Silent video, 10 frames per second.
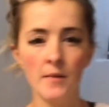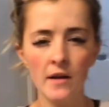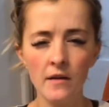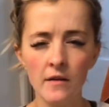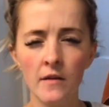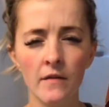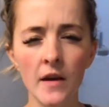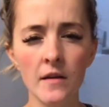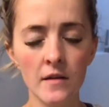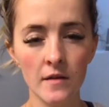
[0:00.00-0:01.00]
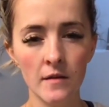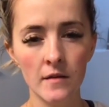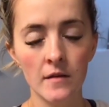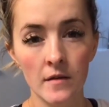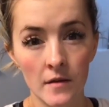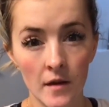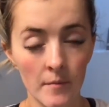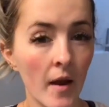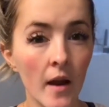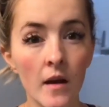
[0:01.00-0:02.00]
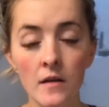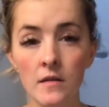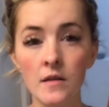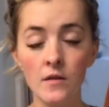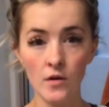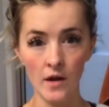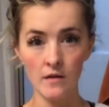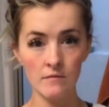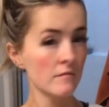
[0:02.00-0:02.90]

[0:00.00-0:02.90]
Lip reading: dry my face and my hands. Look at.